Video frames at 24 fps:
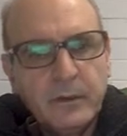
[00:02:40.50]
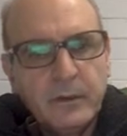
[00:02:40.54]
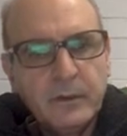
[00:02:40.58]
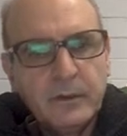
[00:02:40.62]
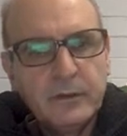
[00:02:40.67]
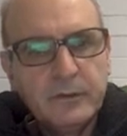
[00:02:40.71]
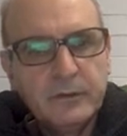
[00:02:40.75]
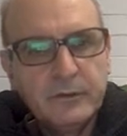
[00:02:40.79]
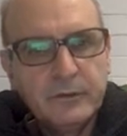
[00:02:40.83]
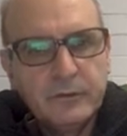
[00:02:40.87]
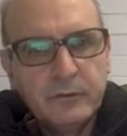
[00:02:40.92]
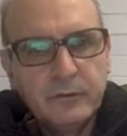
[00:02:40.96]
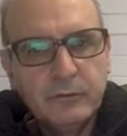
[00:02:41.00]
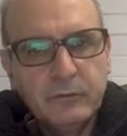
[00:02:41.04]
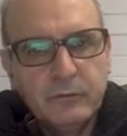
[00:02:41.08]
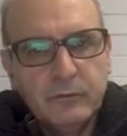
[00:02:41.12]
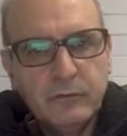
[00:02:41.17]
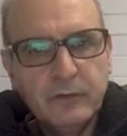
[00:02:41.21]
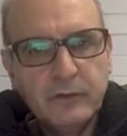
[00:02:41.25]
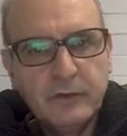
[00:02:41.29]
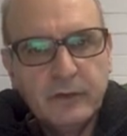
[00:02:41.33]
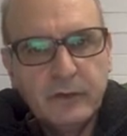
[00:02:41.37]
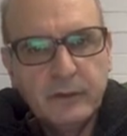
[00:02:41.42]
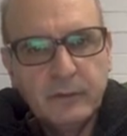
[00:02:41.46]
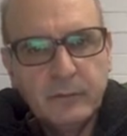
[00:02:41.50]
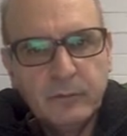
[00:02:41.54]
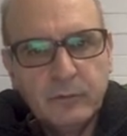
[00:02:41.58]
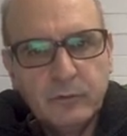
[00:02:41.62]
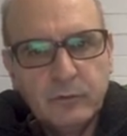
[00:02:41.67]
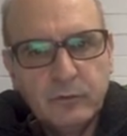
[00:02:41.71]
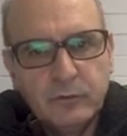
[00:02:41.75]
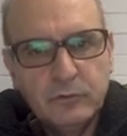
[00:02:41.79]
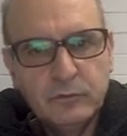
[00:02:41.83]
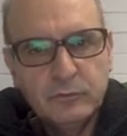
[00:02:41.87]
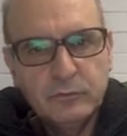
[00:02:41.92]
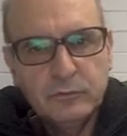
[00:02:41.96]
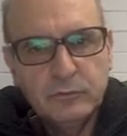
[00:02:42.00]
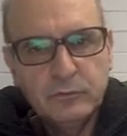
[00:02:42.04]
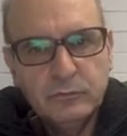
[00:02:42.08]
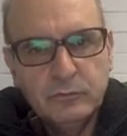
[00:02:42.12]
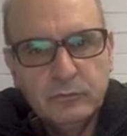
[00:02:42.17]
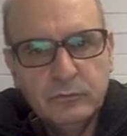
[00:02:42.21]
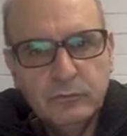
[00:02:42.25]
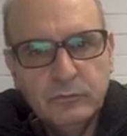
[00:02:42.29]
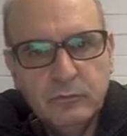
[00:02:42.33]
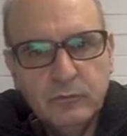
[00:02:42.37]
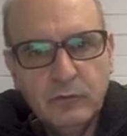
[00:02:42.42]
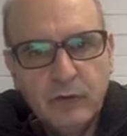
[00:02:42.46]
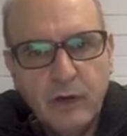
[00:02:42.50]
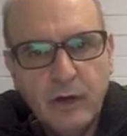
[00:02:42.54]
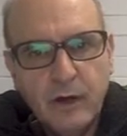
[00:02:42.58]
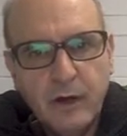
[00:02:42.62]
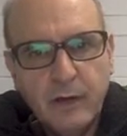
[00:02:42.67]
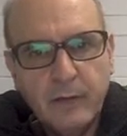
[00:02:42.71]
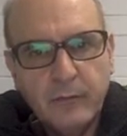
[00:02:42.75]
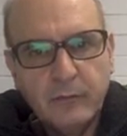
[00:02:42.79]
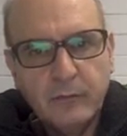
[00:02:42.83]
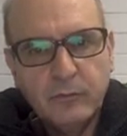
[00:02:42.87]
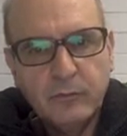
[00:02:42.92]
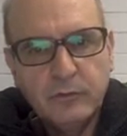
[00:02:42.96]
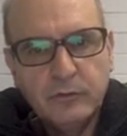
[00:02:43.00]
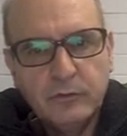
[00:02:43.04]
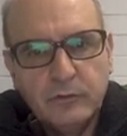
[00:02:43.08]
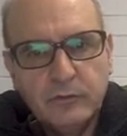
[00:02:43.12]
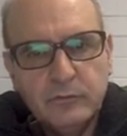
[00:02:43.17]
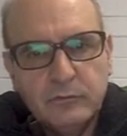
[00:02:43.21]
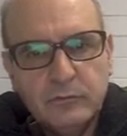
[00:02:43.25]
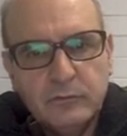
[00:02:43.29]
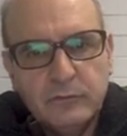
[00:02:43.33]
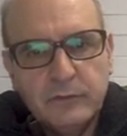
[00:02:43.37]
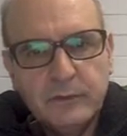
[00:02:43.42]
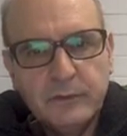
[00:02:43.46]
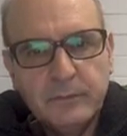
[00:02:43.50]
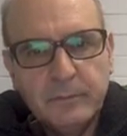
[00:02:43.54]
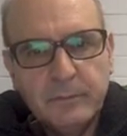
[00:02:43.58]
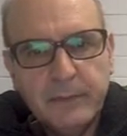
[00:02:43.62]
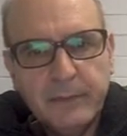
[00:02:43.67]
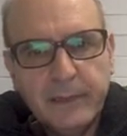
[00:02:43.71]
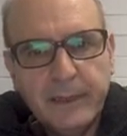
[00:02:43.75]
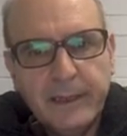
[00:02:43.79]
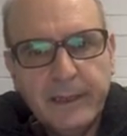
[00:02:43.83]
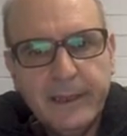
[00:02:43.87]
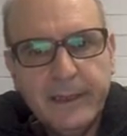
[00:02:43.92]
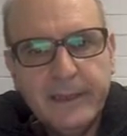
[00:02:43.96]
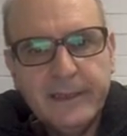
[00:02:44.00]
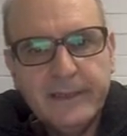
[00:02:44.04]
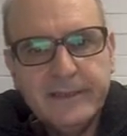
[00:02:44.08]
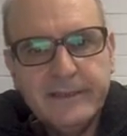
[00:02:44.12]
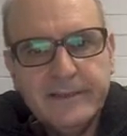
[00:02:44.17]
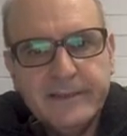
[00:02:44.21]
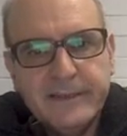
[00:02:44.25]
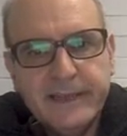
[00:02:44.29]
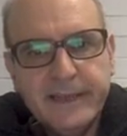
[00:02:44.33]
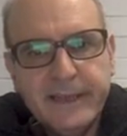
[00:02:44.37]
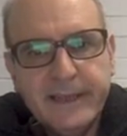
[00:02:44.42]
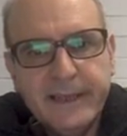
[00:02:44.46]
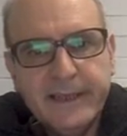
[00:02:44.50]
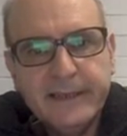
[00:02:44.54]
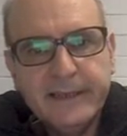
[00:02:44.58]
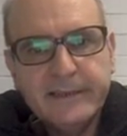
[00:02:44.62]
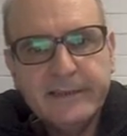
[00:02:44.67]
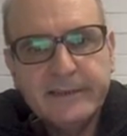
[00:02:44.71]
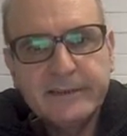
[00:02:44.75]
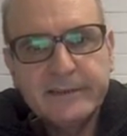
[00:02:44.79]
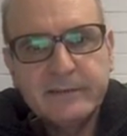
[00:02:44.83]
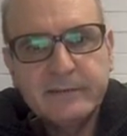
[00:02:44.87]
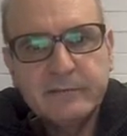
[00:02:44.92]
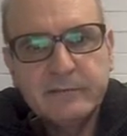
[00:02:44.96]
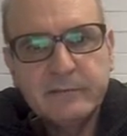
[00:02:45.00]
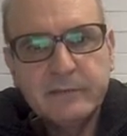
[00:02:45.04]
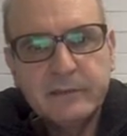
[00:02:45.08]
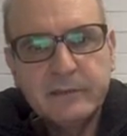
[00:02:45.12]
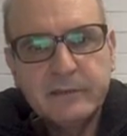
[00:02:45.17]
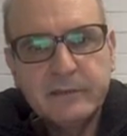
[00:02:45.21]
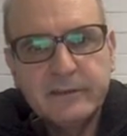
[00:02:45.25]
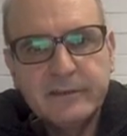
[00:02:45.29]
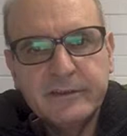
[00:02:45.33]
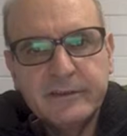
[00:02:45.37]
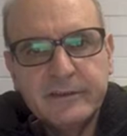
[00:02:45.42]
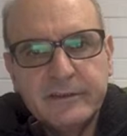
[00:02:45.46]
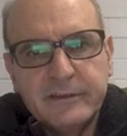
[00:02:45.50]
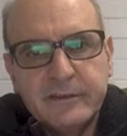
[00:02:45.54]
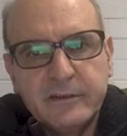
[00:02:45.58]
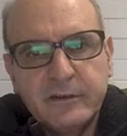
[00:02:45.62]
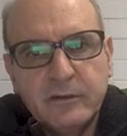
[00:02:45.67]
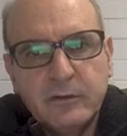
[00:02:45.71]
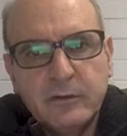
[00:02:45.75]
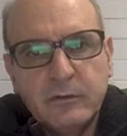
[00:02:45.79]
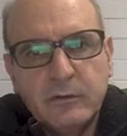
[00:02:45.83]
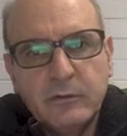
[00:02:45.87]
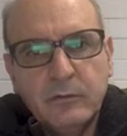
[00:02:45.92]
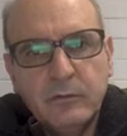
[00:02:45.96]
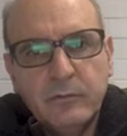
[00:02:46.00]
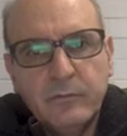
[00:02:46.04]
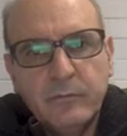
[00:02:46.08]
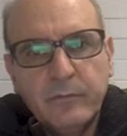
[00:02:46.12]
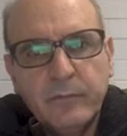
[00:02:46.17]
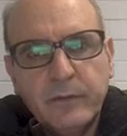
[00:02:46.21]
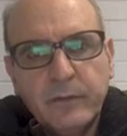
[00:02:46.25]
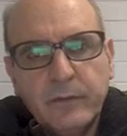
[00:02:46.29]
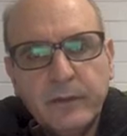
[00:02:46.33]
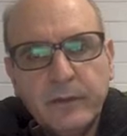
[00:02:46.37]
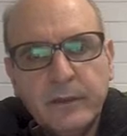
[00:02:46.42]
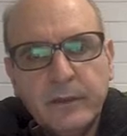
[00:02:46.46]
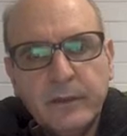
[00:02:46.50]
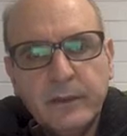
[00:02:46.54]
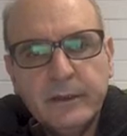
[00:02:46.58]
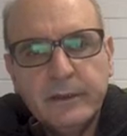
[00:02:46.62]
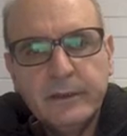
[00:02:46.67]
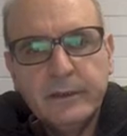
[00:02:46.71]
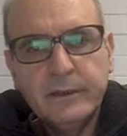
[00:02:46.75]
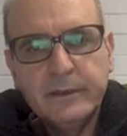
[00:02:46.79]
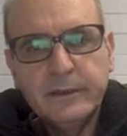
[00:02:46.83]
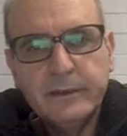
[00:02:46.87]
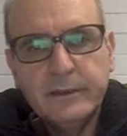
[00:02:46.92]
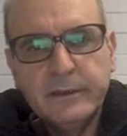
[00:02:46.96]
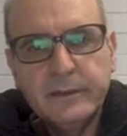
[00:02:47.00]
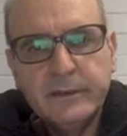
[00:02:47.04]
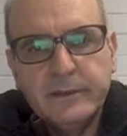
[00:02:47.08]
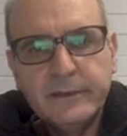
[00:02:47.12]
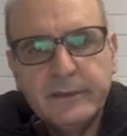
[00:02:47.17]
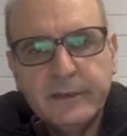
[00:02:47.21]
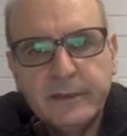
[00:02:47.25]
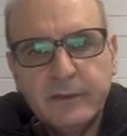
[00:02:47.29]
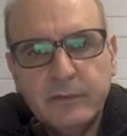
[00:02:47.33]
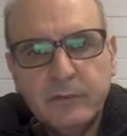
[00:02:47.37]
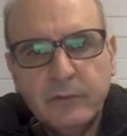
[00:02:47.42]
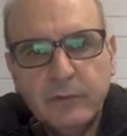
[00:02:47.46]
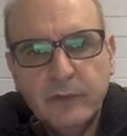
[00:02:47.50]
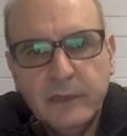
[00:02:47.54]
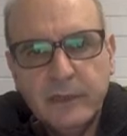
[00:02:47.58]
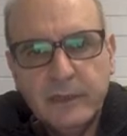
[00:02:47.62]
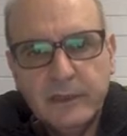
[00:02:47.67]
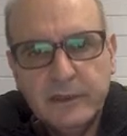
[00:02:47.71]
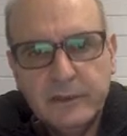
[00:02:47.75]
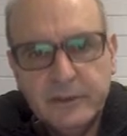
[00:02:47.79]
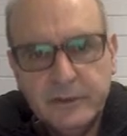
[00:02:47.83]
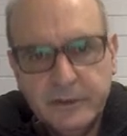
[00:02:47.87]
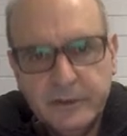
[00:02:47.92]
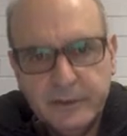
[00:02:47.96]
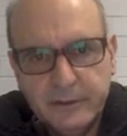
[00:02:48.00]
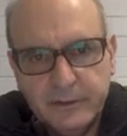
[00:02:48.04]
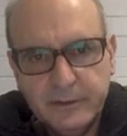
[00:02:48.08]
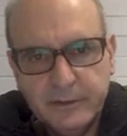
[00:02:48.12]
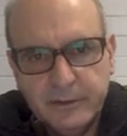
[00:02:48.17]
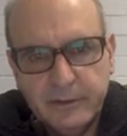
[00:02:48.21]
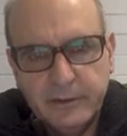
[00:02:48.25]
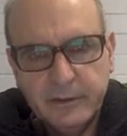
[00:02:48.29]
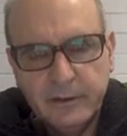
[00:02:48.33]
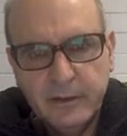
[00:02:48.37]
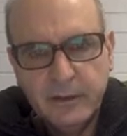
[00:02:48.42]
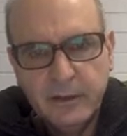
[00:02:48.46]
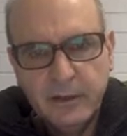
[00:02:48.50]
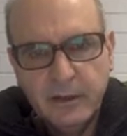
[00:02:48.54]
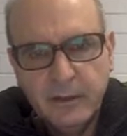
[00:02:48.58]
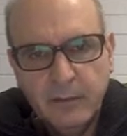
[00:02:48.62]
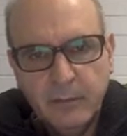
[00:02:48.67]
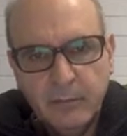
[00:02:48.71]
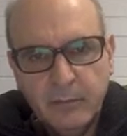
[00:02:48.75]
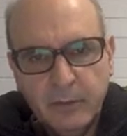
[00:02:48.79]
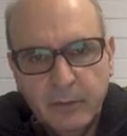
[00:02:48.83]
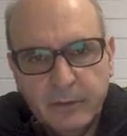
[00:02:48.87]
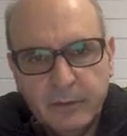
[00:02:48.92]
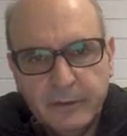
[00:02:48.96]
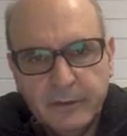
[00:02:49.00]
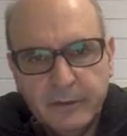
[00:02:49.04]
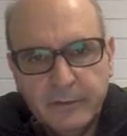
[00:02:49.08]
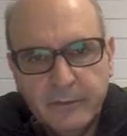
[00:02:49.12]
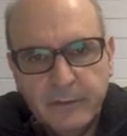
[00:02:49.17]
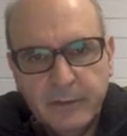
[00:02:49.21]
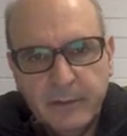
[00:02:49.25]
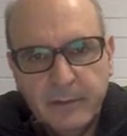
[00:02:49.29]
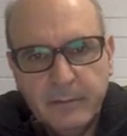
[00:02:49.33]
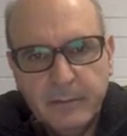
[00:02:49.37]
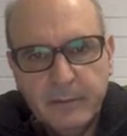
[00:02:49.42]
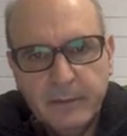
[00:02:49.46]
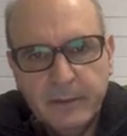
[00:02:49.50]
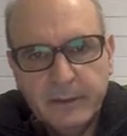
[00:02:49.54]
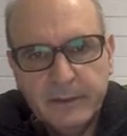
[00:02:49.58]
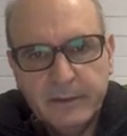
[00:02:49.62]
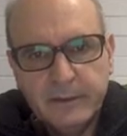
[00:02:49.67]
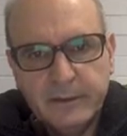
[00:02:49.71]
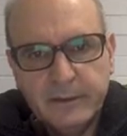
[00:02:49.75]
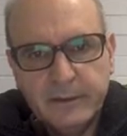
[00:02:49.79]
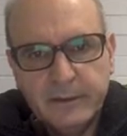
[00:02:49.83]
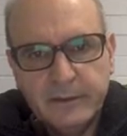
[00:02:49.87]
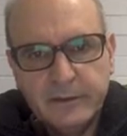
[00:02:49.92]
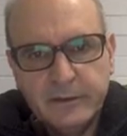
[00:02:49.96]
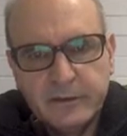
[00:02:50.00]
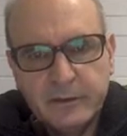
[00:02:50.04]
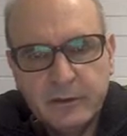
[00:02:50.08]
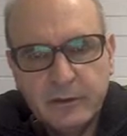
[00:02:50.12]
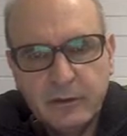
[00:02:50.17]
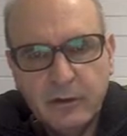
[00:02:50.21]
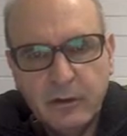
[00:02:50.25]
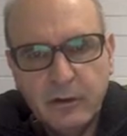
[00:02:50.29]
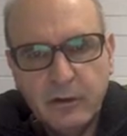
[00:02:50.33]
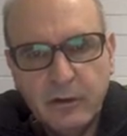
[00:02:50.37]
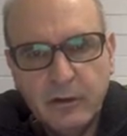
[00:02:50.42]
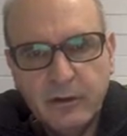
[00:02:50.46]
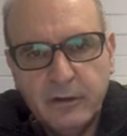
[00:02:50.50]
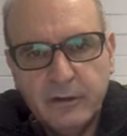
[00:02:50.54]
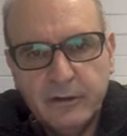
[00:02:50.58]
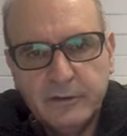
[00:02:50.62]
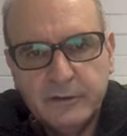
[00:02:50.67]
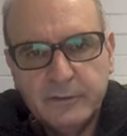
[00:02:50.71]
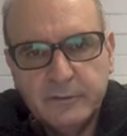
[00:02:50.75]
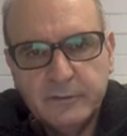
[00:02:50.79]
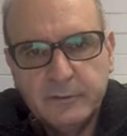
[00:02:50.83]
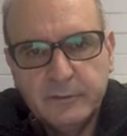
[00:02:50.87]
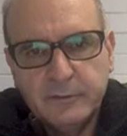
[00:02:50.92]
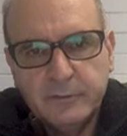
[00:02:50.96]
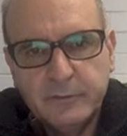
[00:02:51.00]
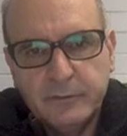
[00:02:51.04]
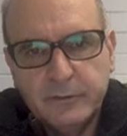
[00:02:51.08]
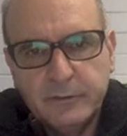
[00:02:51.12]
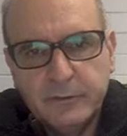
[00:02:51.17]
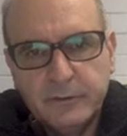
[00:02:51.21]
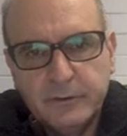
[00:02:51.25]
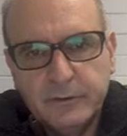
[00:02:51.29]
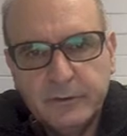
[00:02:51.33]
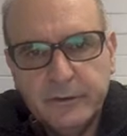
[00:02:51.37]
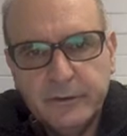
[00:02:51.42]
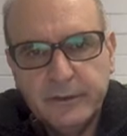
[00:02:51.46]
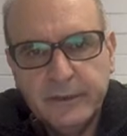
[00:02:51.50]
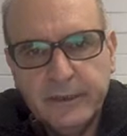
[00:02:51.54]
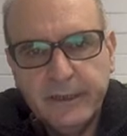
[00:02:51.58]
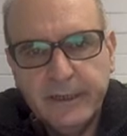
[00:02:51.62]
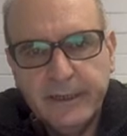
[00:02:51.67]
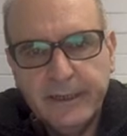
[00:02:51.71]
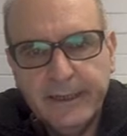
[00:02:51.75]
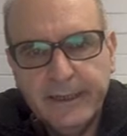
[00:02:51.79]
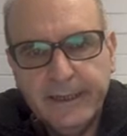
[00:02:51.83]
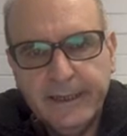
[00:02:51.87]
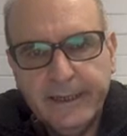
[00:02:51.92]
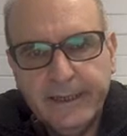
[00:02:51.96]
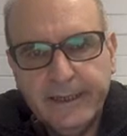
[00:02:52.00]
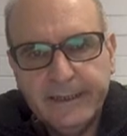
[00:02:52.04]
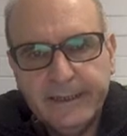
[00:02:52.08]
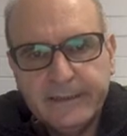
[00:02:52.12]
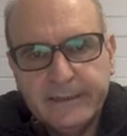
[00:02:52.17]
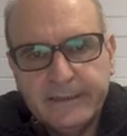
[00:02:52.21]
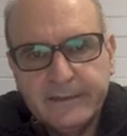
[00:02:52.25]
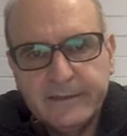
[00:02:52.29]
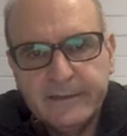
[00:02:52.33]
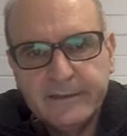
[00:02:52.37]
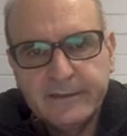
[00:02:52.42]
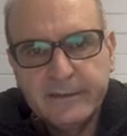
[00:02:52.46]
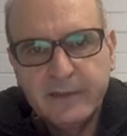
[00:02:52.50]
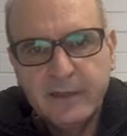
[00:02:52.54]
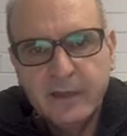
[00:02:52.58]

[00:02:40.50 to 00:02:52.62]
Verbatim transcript: So what I'm going to do, I'm going to replace x with 0 in this equation. But remember, there is a times between 3 and x.